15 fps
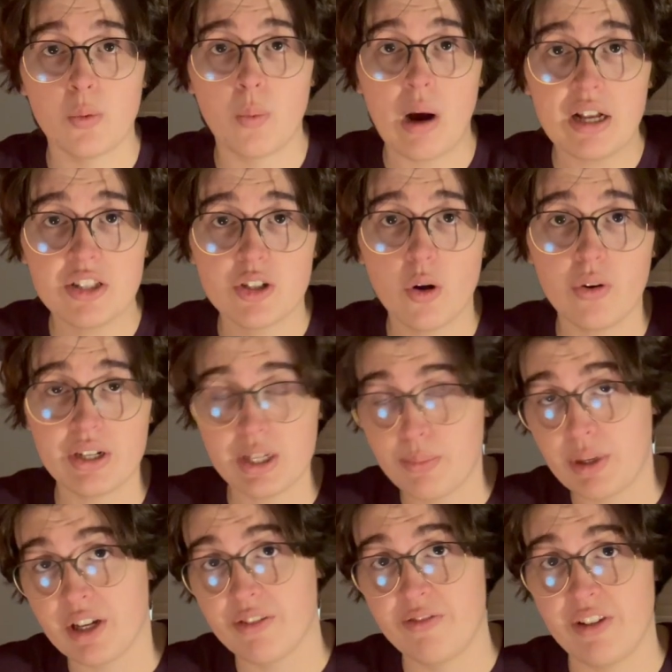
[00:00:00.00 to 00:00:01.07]
was going to
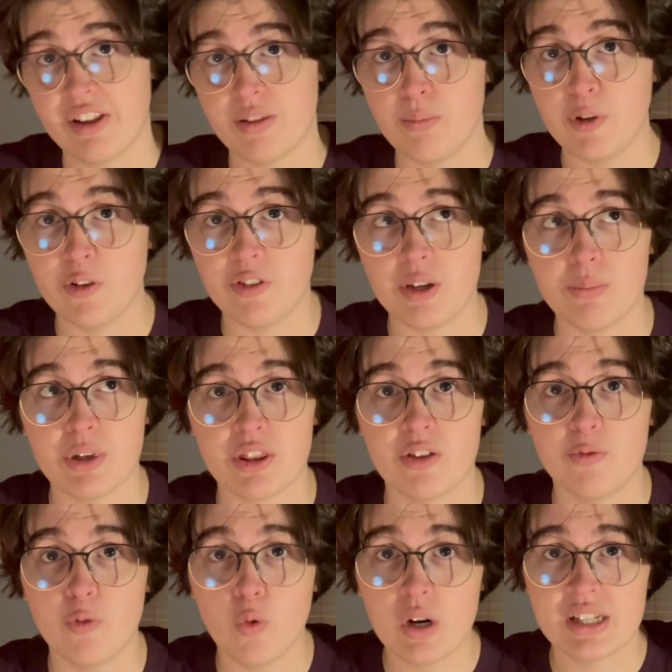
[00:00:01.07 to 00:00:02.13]
be a 5th movie, but the
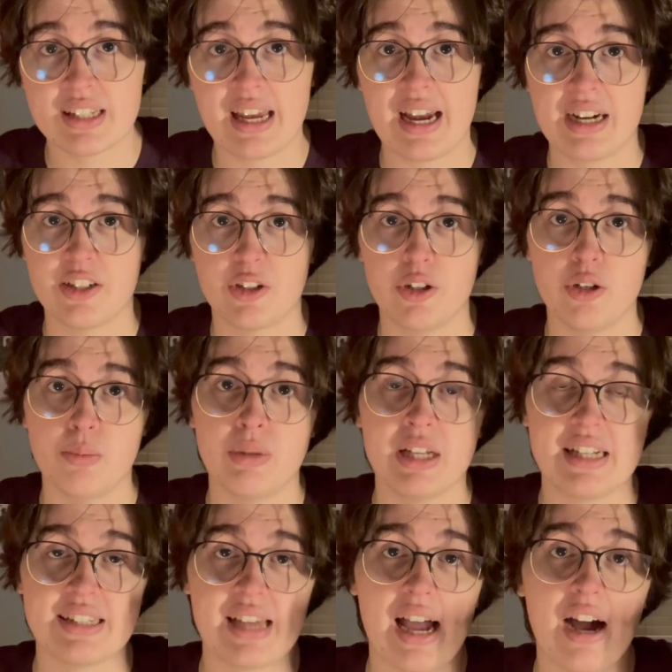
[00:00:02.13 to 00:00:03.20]
voice actor who
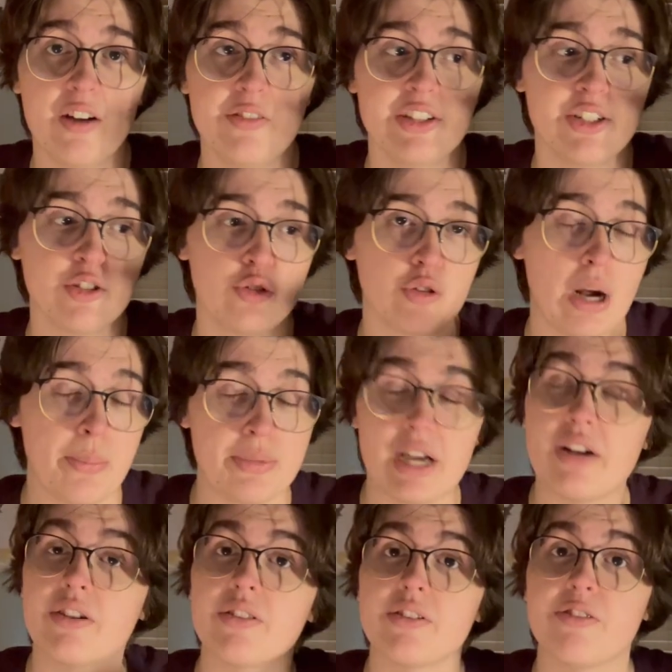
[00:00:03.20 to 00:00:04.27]
plays Alvin dropped
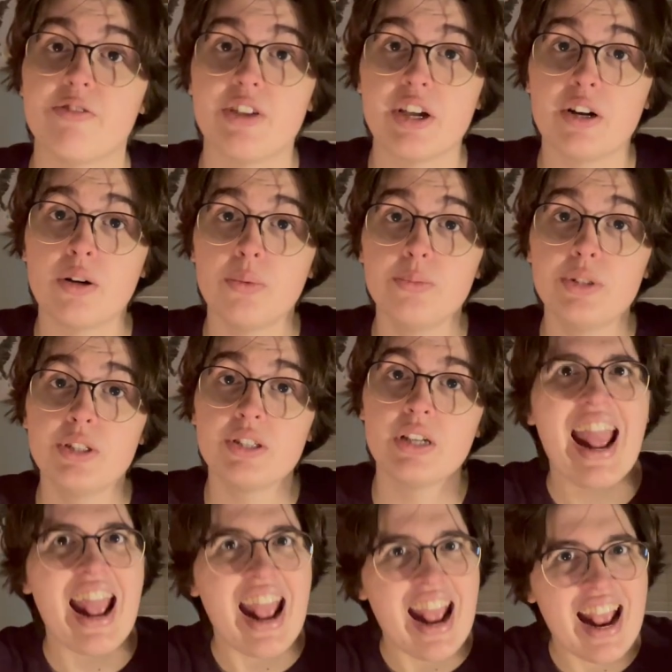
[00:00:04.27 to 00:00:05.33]
out of the films,
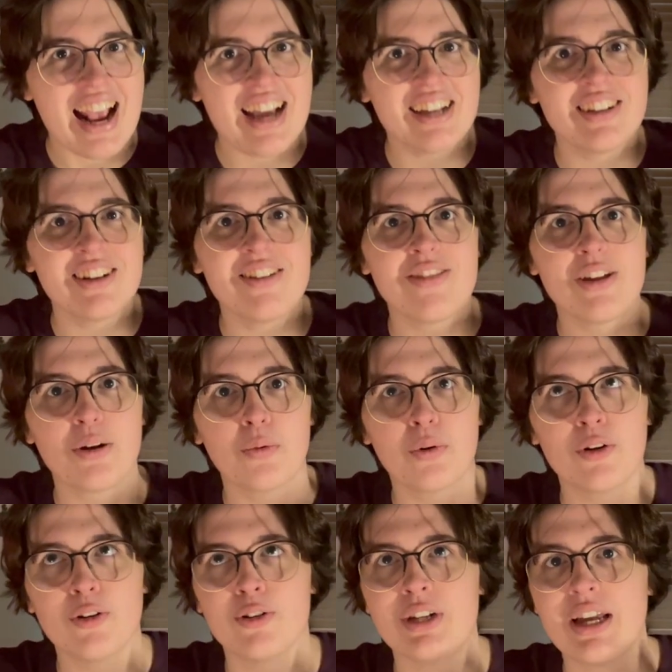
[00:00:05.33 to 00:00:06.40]
and there
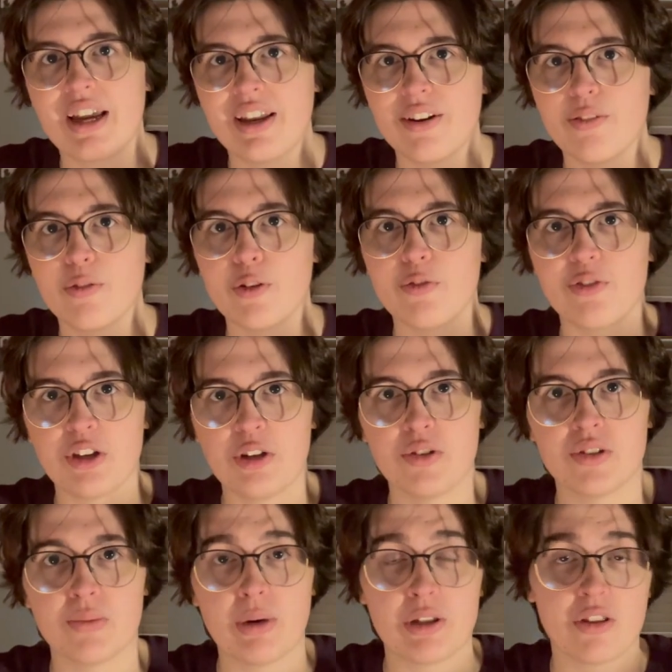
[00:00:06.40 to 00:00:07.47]
were negative reviews about